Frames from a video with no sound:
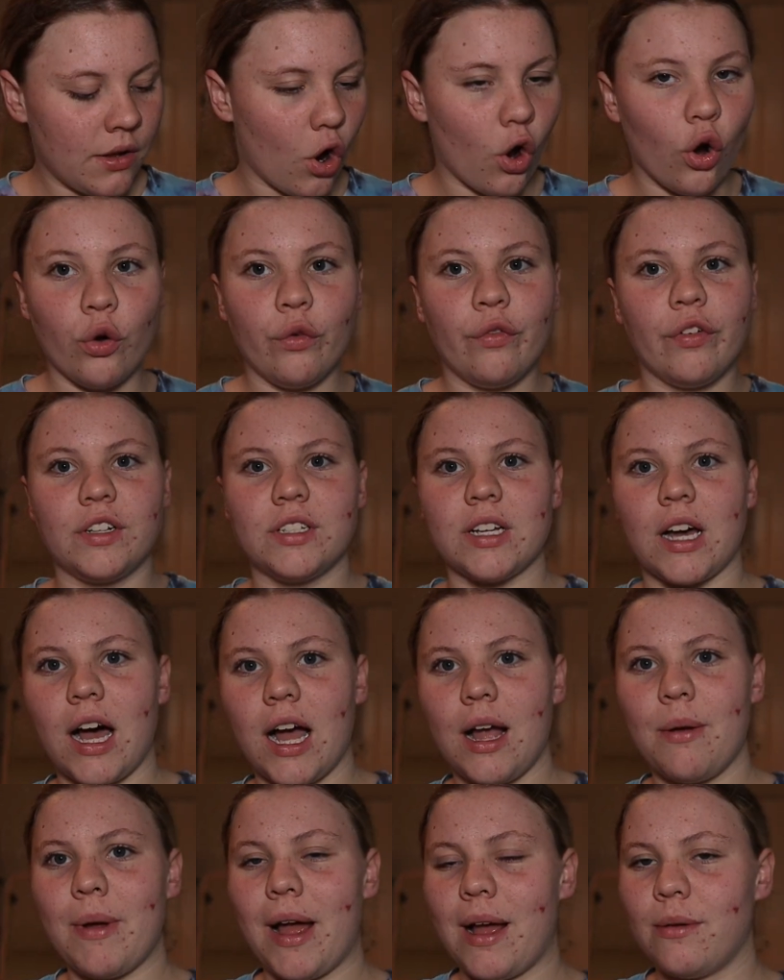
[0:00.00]
over
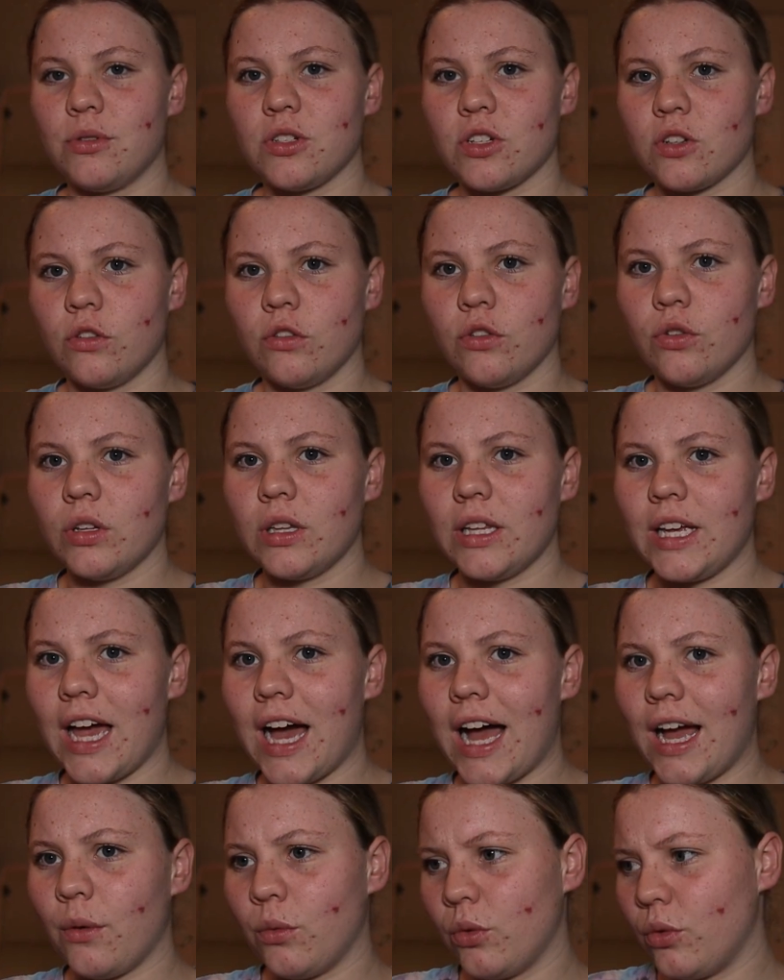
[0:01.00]
time, absolutely,
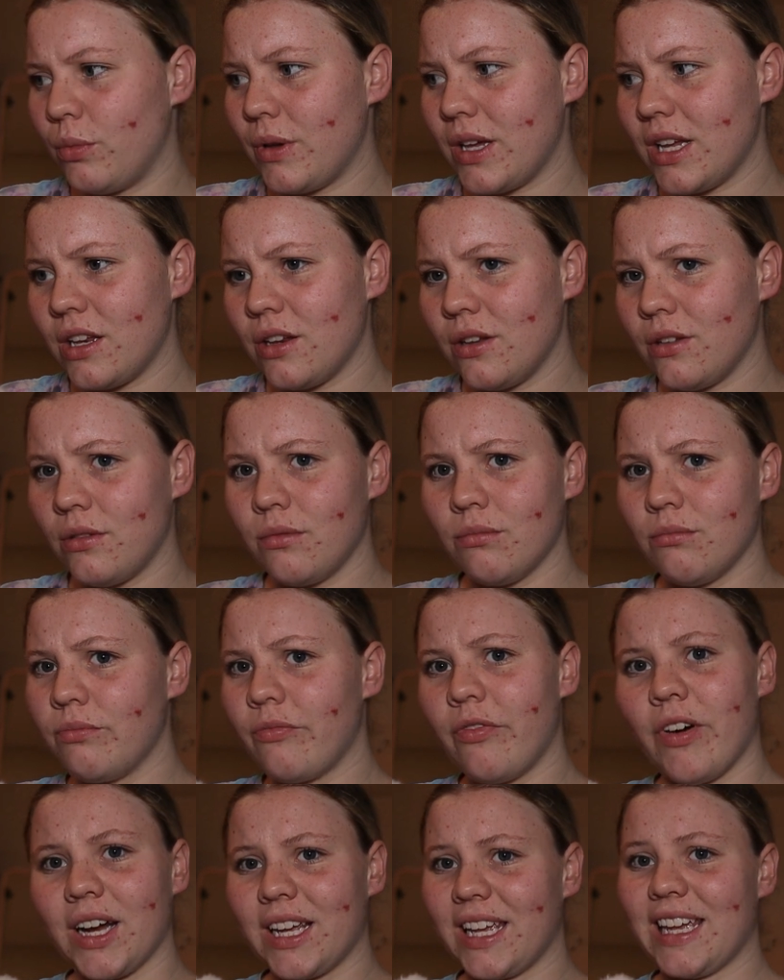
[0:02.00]
I will be
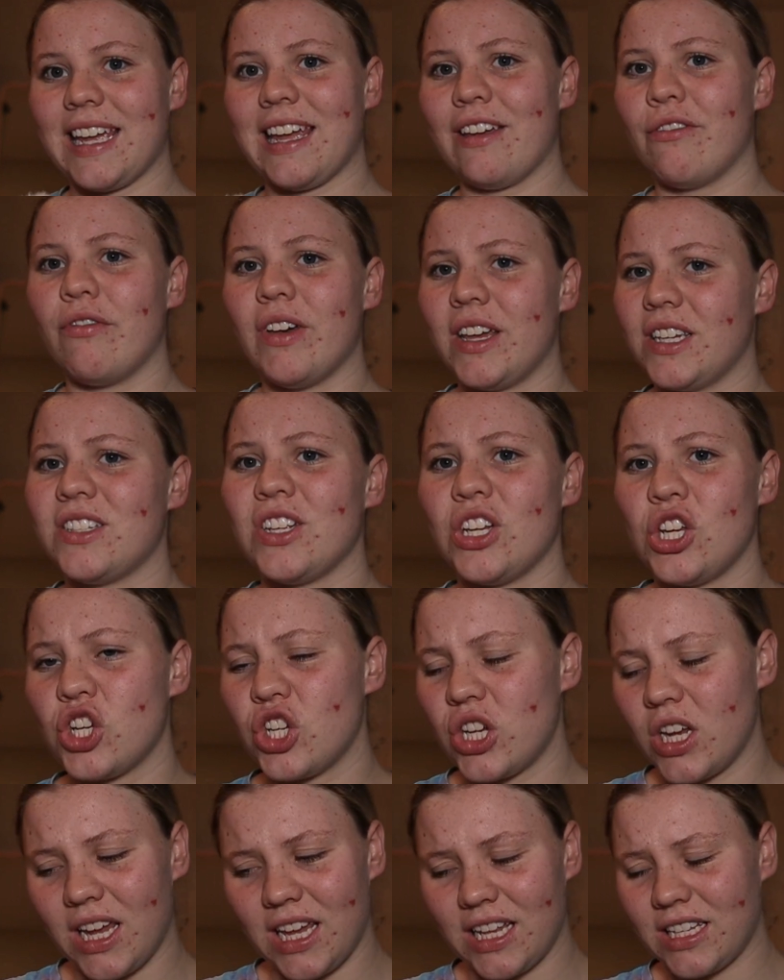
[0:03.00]
fucking investing
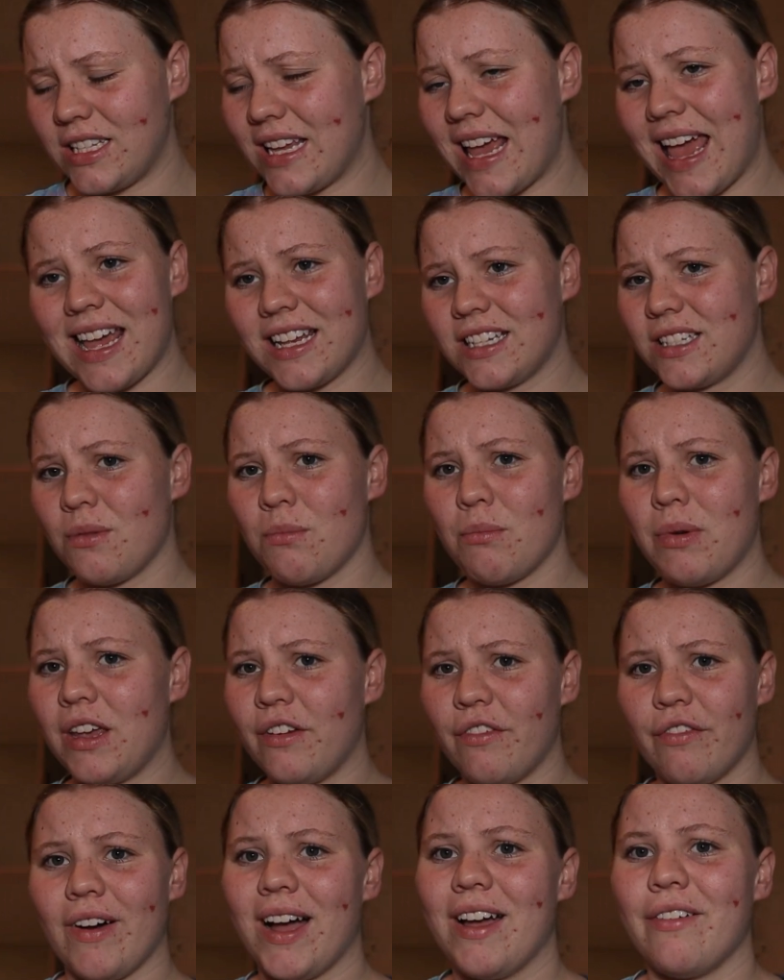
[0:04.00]
shit into
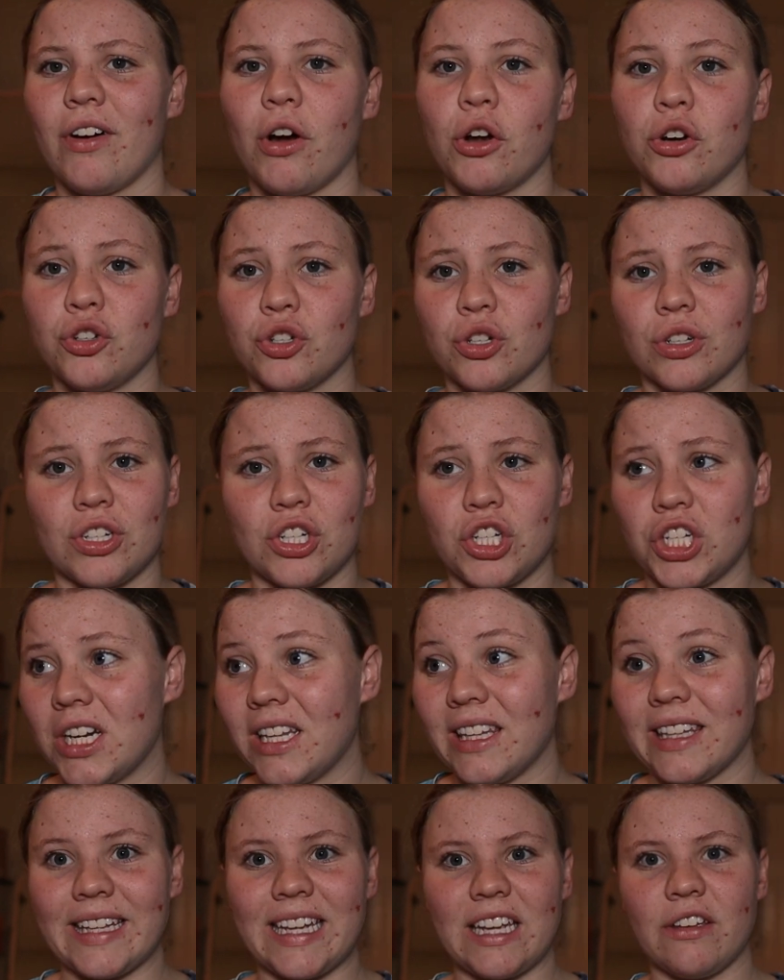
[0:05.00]
S&P 500 and
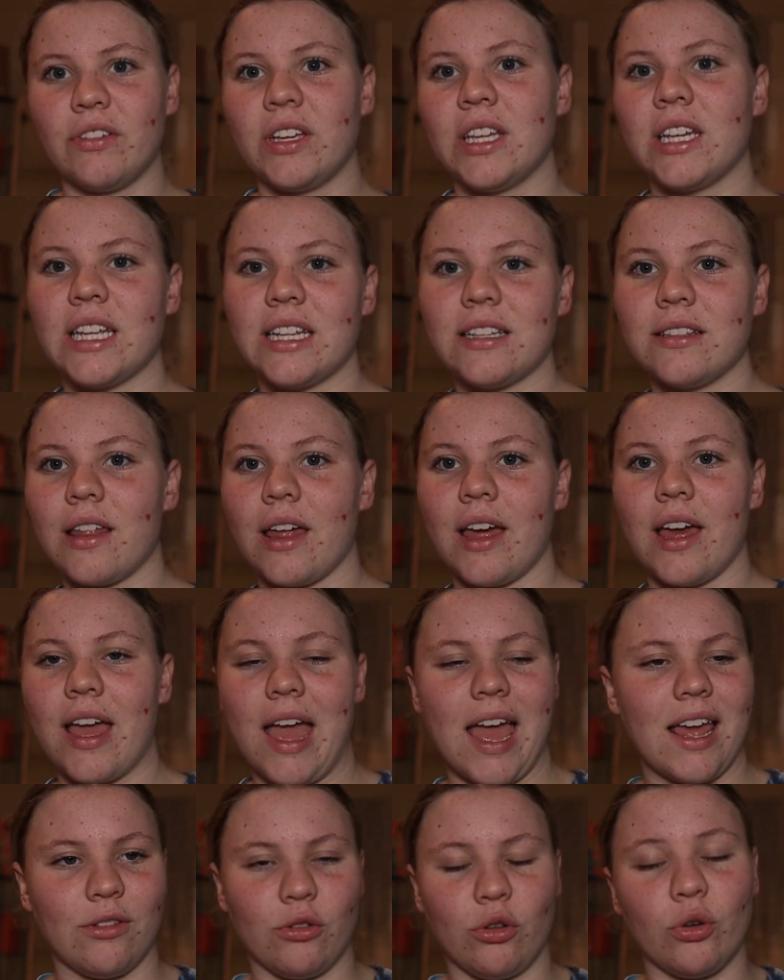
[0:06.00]
shit, leaving it in there
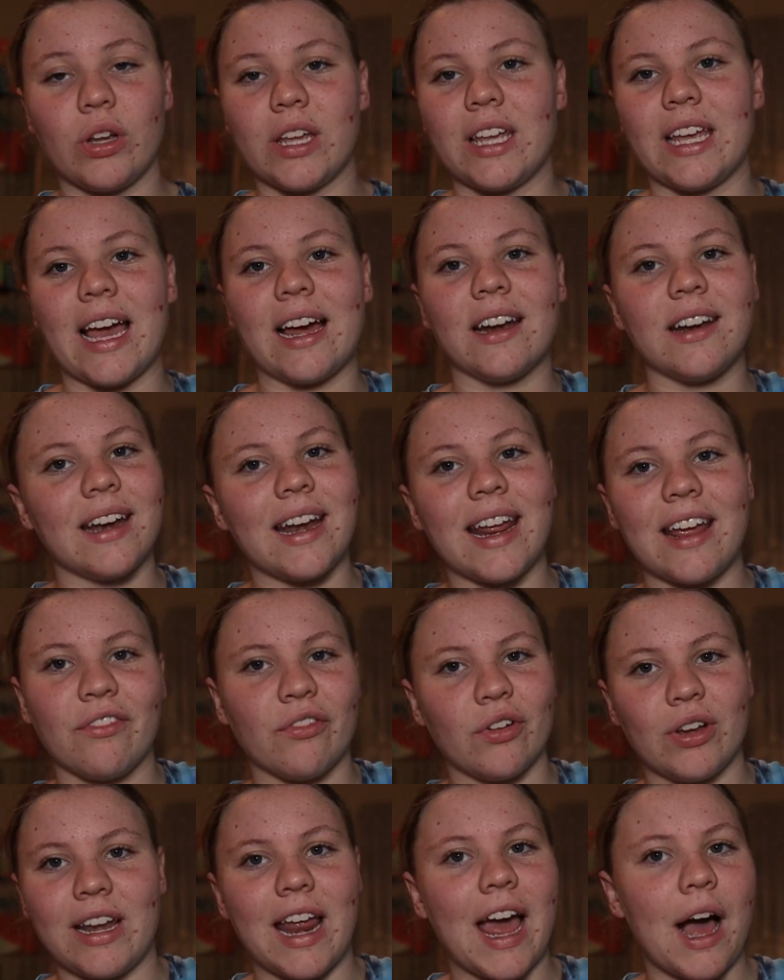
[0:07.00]
and looking at it
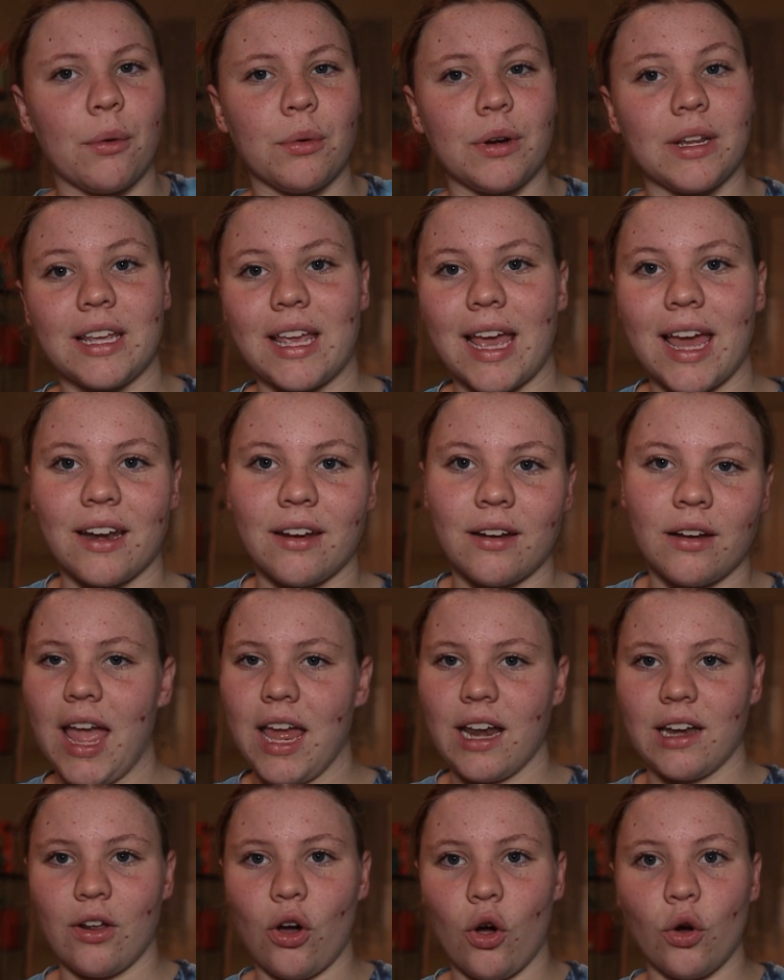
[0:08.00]
every now and again.
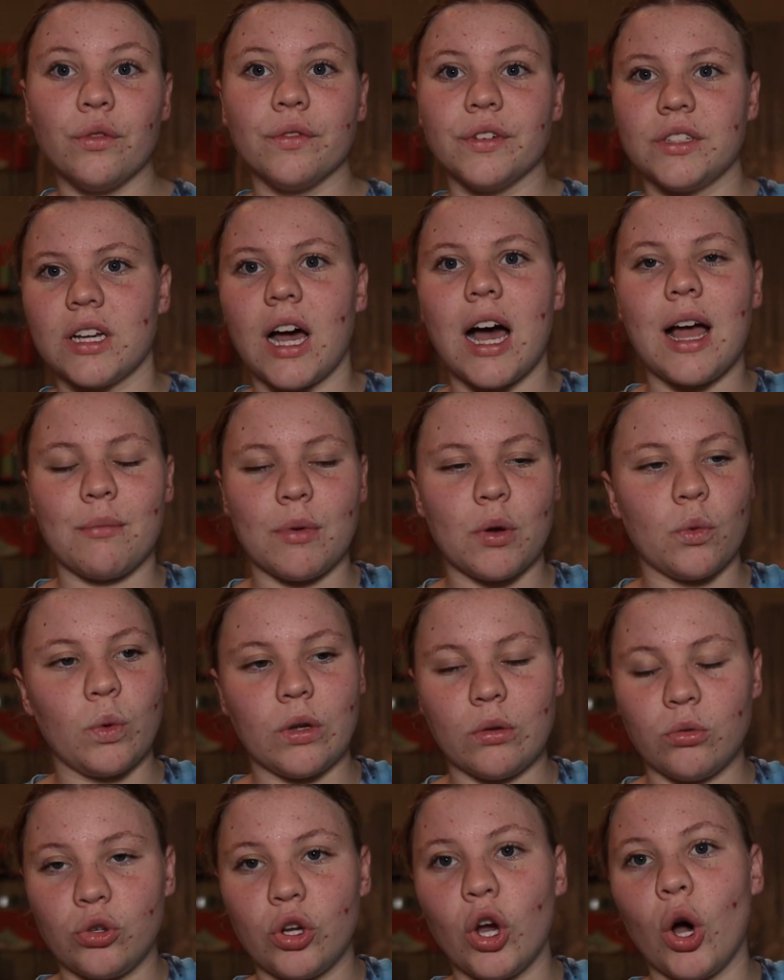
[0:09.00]
And over time, it
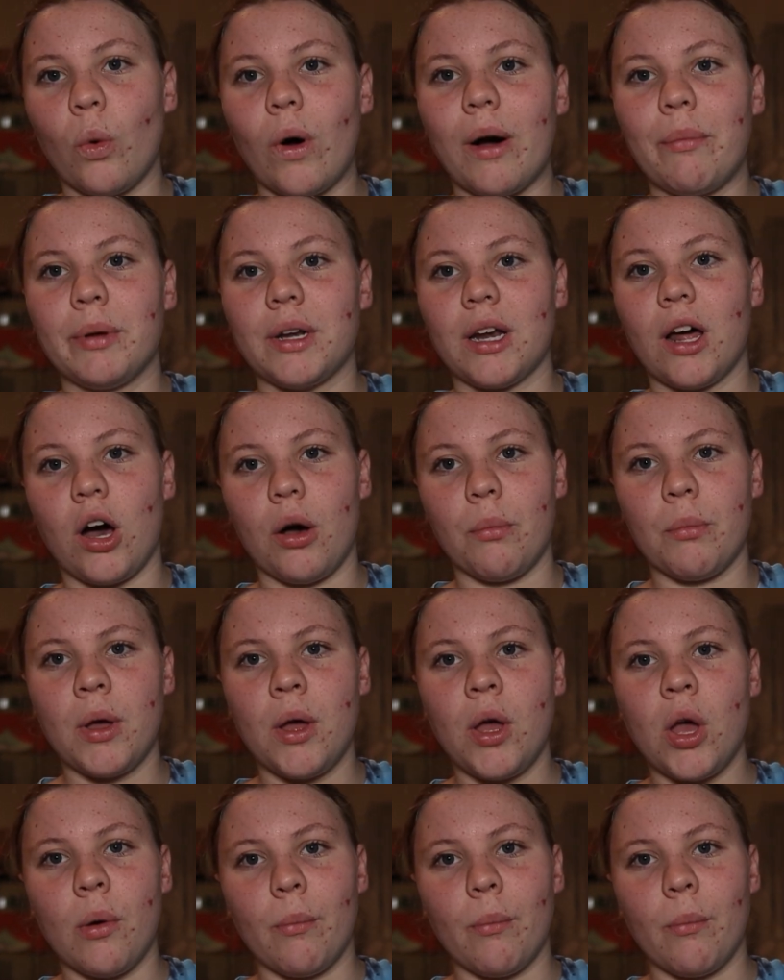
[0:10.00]
will go up and up.